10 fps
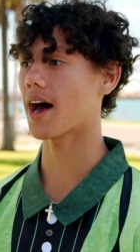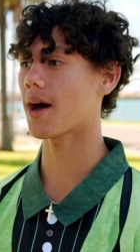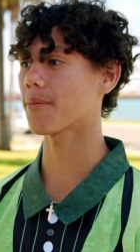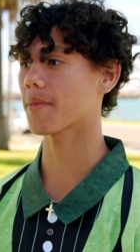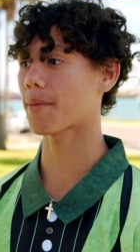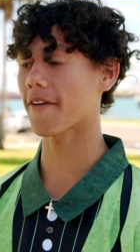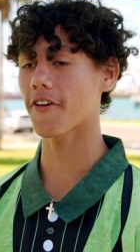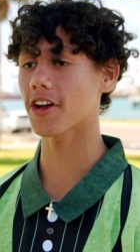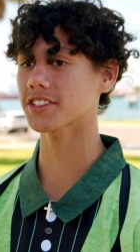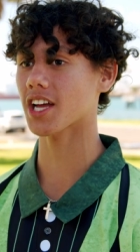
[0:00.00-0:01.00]
Um, my
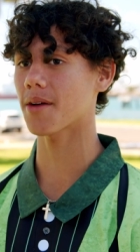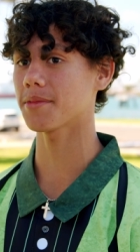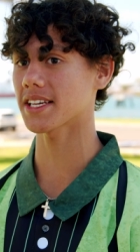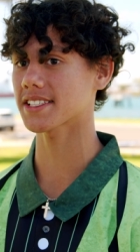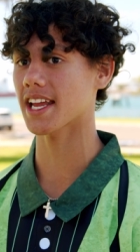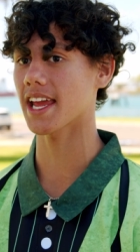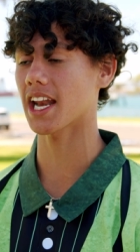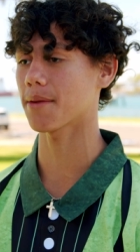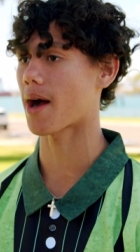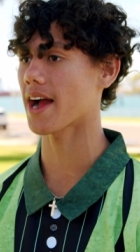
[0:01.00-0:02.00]
first time yesterday
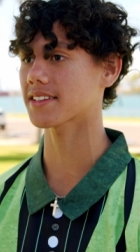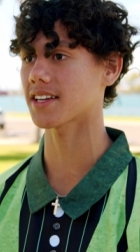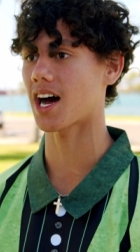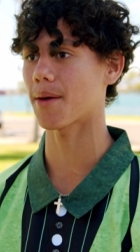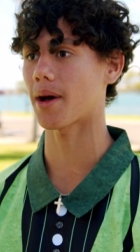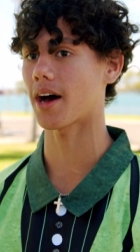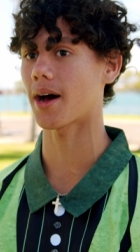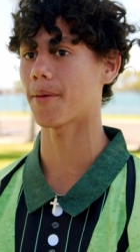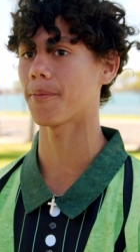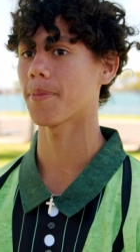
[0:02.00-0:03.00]
getting mic'd up.
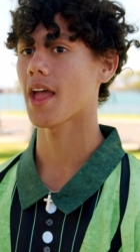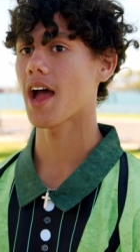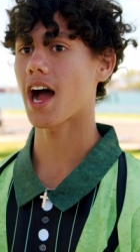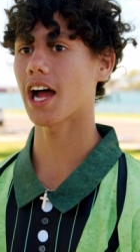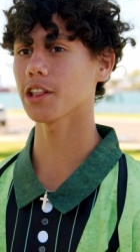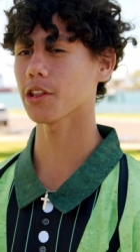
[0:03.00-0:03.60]
Um, I